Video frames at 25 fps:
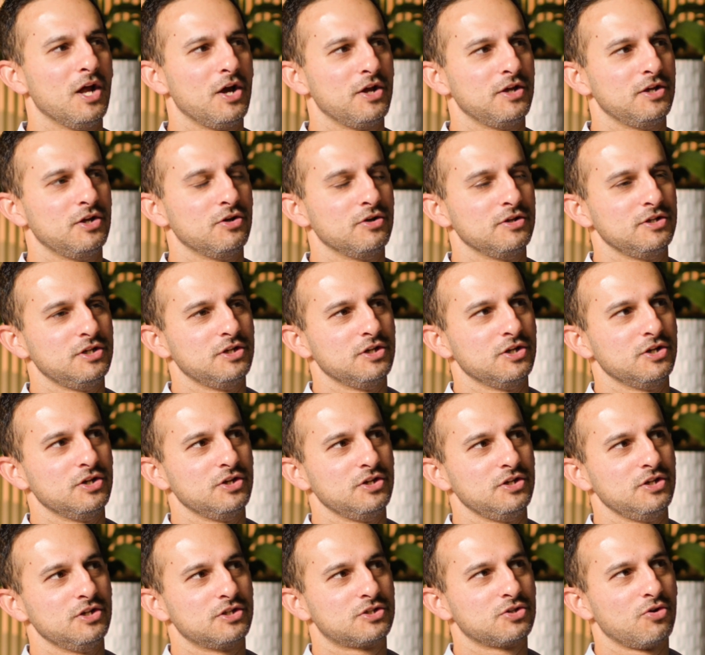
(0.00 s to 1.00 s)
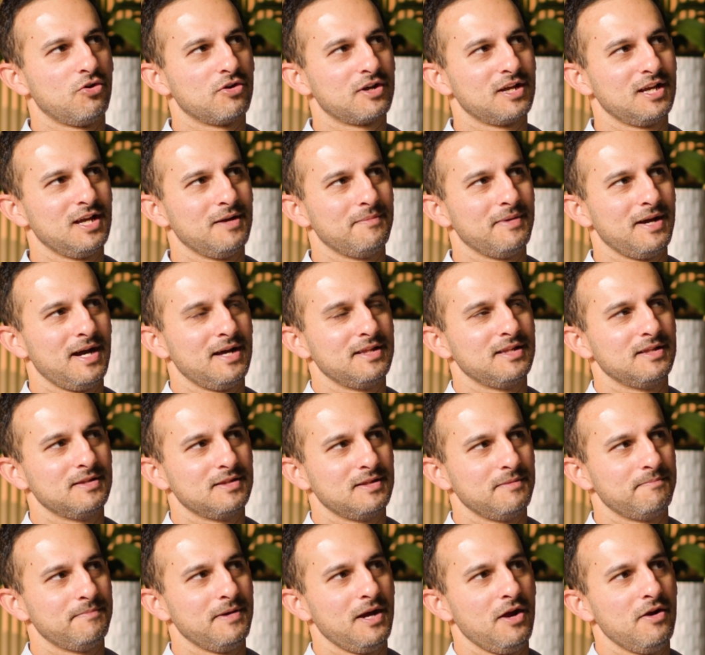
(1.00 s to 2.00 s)
You're talking about
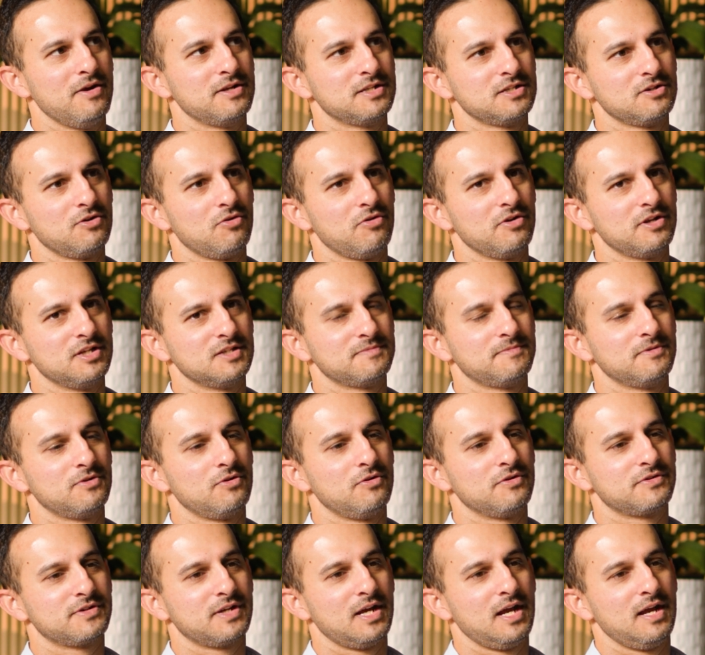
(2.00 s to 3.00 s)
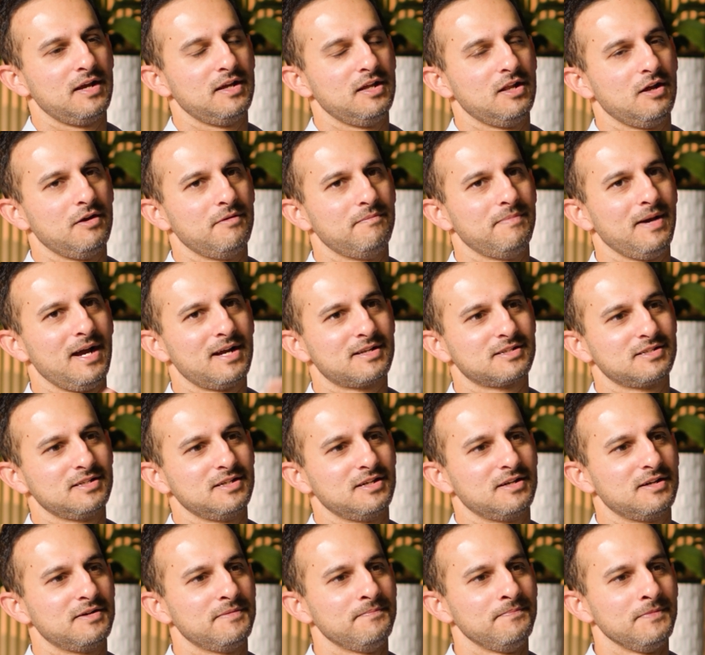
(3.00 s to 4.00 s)
the parenting orders, but also, back
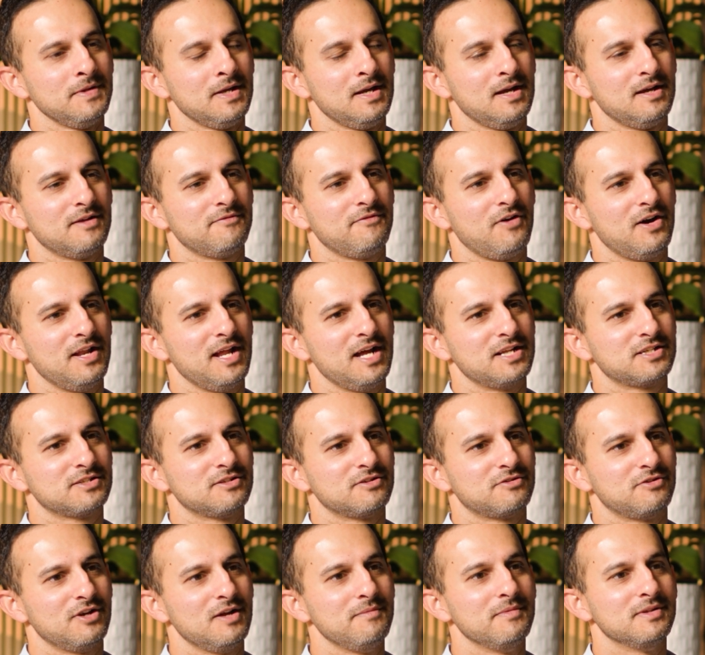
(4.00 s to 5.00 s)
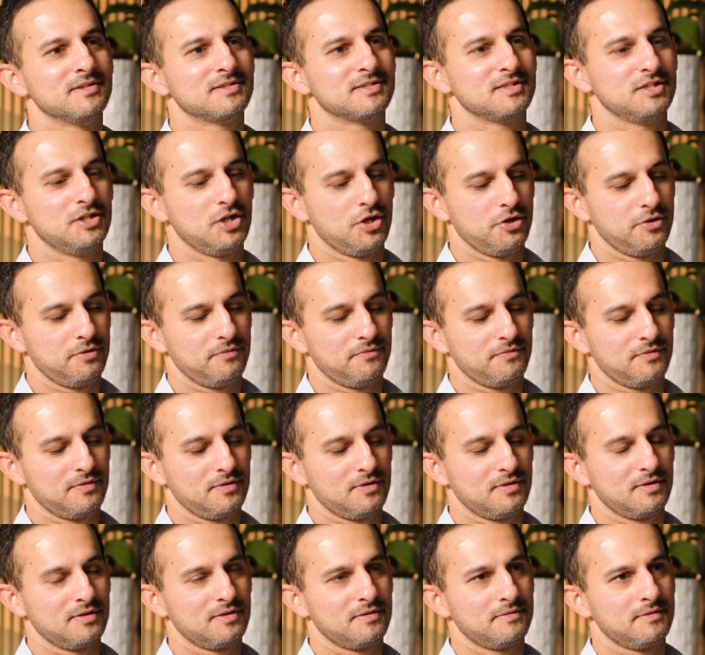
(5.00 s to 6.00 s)
to your financial agreements.
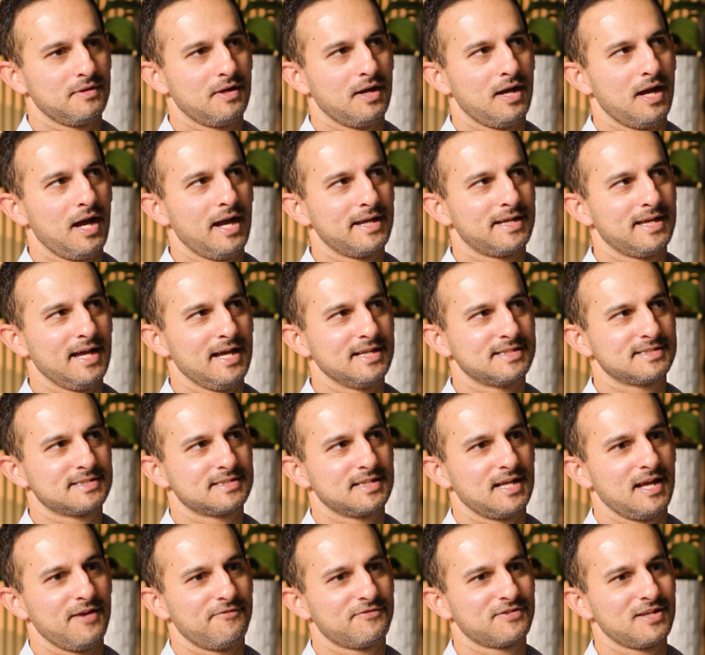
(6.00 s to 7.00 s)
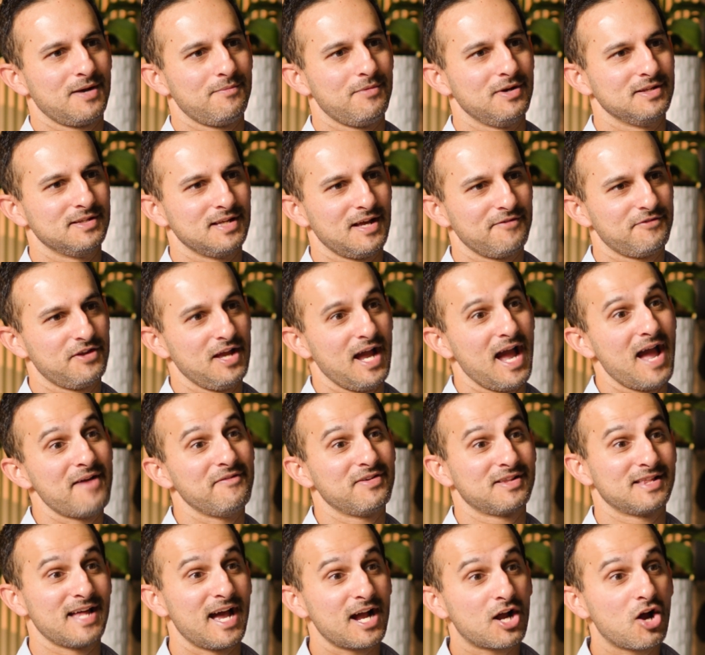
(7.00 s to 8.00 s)
I guess if you're
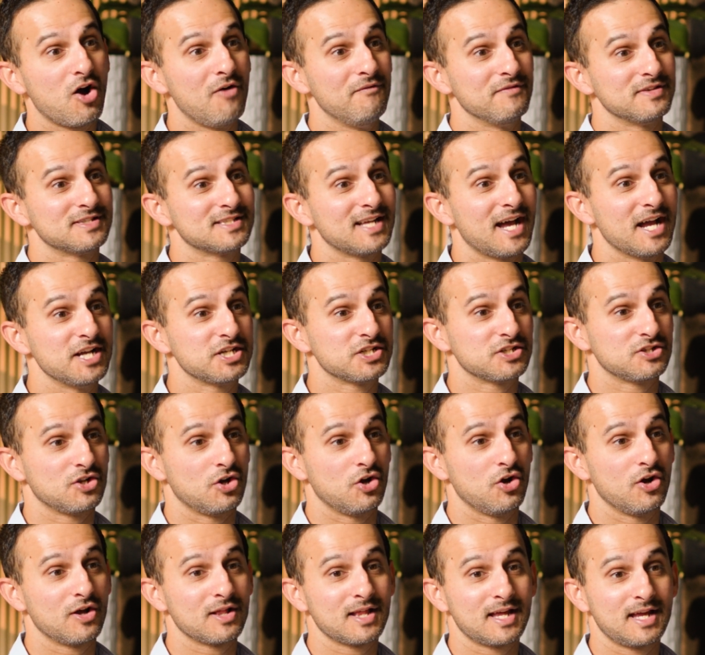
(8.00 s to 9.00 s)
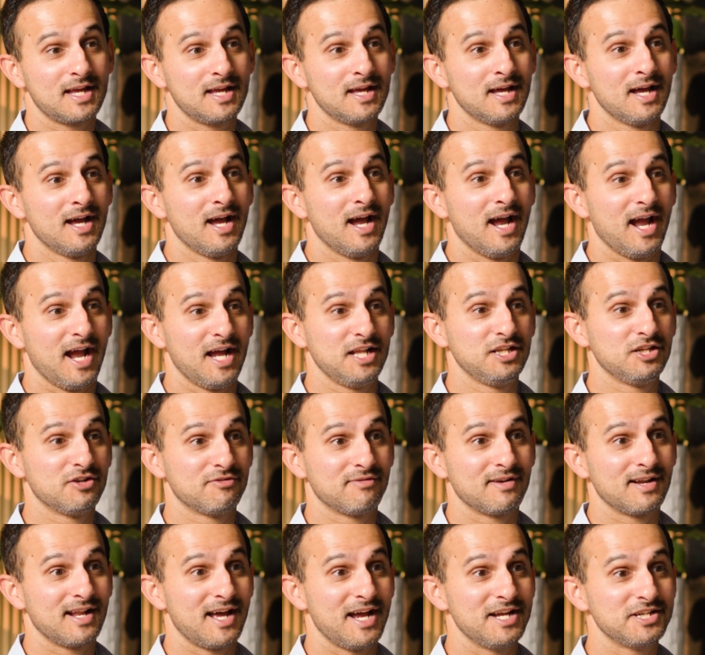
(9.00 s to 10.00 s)
having that conversation early in
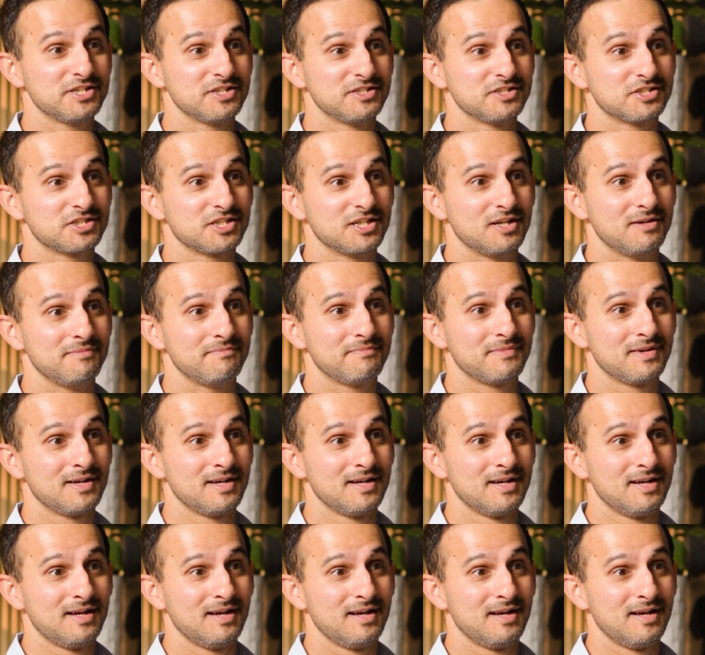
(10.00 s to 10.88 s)
your relationship